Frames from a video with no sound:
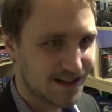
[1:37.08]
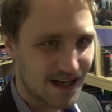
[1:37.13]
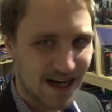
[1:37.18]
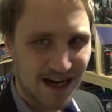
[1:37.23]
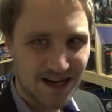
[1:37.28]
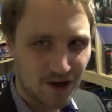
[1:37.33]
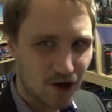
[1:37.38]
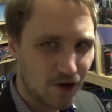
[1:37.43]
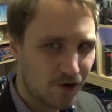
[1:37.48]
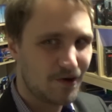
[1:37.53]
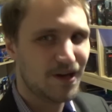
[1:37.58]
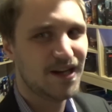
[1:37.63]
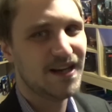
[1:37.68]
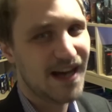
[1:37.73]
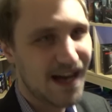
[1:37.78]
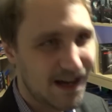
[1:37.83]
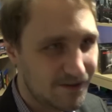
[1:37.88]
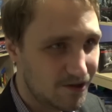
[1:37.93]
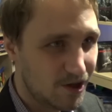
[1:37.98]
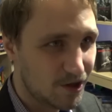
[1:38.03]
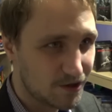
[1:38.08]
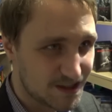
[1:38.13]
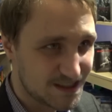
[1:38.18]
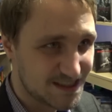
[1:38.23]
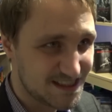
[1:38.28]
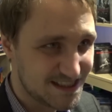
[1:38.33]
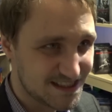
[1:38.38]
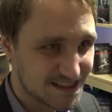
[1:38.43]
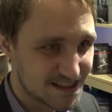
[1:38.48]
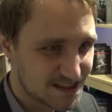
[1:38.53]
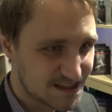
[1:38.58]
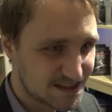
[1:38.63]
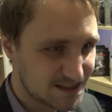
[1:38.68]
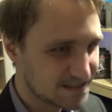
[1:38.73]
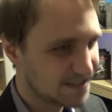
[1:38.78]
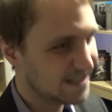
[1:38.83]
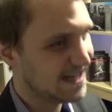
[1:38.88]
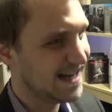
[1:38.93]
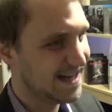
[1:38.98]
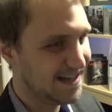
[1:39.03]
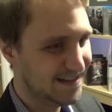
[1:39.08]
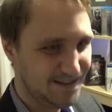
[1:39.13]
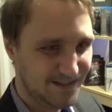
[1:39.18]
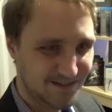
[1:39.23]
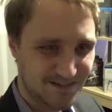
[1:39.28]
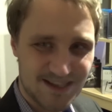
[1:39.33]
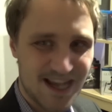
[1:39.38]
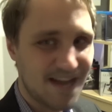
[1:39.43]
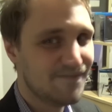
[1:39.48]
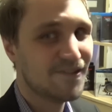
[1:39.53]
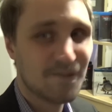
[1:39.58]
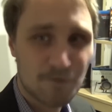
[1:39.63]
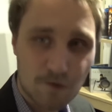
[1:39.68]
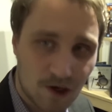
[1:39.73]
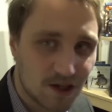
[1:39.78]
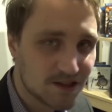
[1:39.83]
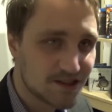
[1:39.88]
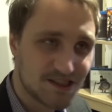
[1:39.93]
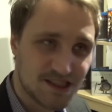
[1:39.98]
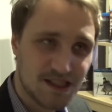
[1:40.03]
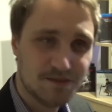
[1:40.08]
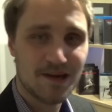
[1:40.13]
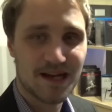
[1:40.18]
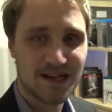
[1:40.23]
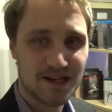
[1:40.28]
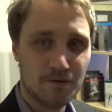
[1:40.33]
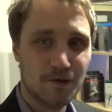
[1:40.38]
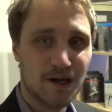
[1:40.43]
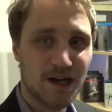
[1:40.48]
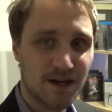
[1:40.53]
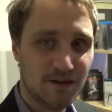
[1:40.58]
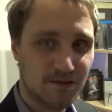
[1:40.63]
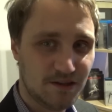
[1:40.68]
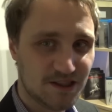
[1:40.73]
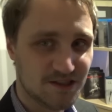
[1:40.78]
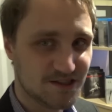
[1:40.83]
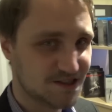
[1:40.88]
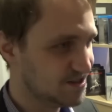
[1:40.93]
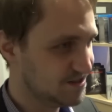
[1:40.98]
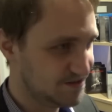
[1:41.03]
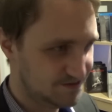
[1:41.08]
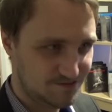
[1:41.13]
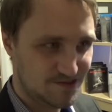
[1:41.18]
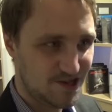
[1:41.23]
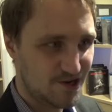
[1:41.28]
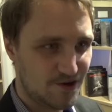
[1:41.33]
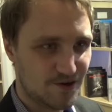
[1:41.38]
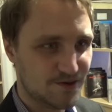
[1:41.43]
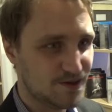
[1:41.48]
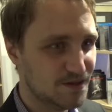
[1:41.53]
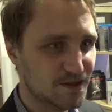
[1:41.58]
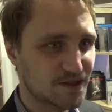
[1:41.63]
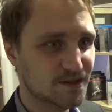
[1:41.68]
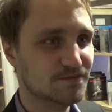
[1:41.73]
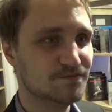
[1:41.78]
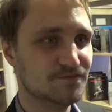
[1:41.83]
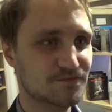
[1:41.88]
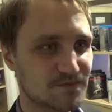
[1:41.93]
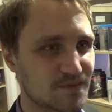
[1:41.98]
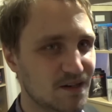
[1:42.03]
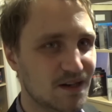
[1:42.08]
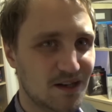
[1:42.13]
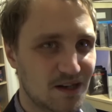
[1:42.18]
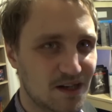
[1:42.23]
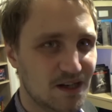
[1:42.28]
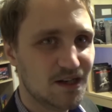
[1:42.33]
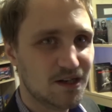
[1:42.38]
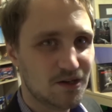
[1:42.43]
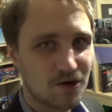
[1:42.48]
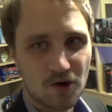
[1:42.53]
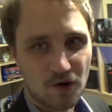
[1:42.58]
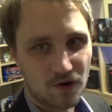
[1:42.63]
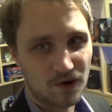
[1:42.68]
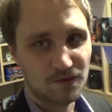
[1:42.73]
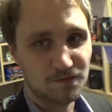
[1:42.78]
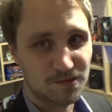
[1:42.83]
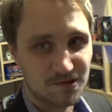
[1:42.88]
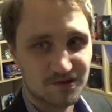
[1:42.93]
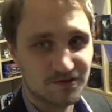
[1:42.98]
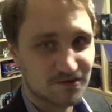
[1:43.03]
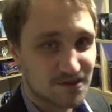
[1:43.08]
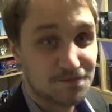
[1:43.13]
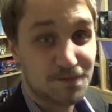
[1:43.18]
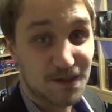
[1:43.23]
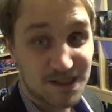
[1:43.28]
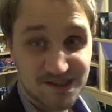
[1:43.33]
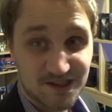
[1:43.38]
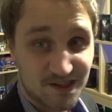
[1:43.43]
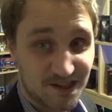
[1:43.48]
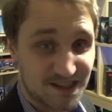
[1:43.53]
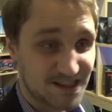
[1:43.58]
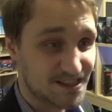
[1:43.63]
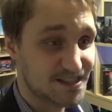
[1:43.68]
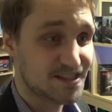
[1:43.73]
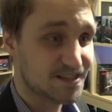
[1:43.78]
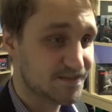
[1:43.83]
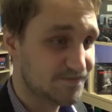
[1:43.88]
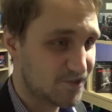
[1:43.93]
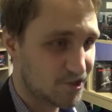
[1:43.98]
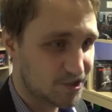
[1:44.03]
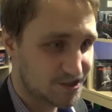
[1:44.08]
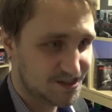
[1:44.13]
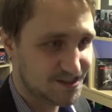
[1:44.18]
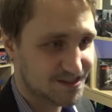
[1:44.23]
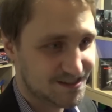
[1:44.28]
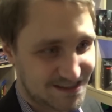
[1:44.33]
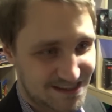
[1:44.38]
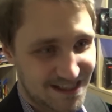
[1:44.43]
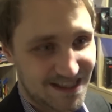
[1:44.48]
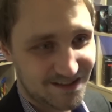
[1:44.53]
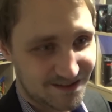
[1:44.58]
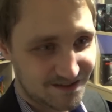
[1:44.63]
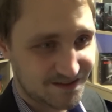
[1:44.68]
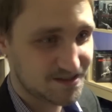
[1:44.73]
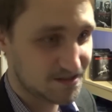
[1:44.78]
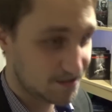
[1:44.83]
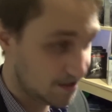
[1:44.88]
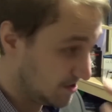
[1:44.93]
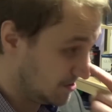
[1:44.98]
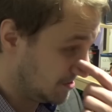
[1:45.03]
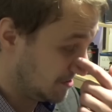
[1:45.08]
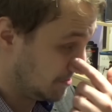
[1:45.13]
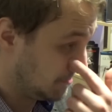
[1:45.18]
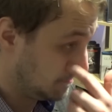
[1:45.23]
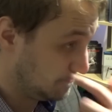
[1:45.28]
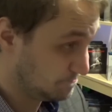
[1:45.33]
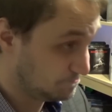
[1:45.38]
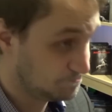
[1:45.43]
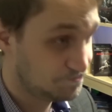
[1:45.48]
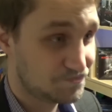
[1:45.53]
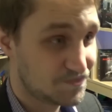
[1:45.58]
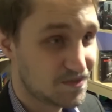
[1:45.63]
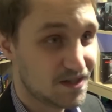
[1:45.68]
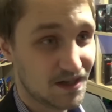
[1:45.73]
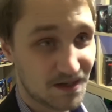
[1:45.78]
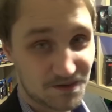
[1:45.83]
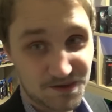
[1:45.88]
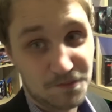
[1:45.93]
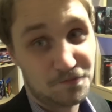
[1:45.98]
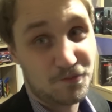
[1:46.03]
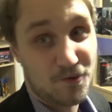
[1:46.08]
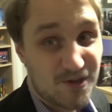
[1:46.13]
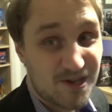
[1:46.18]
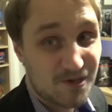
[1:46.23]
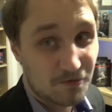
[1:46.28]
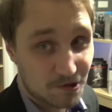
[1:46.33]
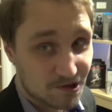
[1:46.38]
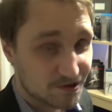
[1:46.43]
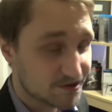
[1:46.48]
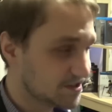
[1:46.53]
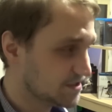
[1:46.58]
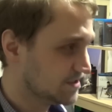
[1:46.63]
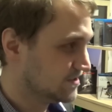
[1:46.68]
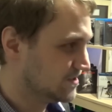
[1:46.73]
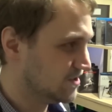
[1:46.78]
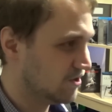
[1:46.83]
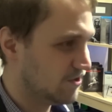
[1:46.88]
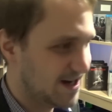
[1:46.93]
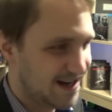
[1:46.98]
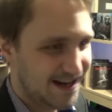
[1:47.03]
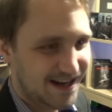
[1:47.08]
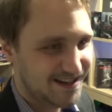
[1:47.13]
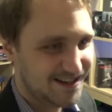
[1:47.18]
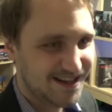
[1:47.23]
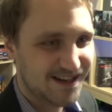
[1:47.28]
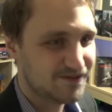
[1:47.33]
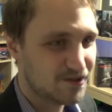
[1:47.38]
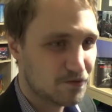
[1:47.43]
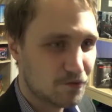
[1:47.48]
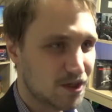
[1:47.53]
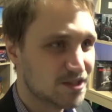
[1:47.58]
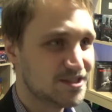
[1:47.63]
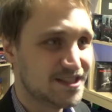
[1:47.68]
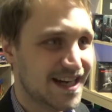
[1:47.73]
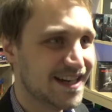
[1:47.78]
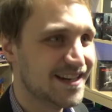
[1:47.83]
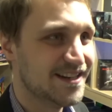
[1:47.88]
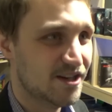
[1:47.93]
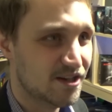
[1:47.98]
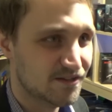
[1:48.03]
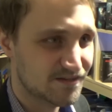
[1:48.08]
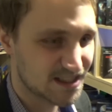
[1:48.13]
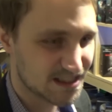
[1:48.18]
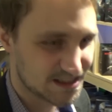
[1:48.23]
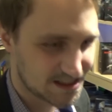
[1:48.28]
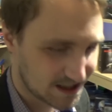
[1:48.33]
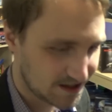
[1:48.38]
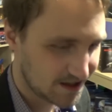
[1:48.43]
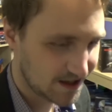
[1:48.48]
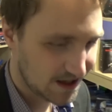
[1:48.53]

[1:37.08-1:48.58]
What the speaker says: I already have all the discs. I never watch them anyway because they're the horrible special edition versions and the prequels, so I never watch any of it.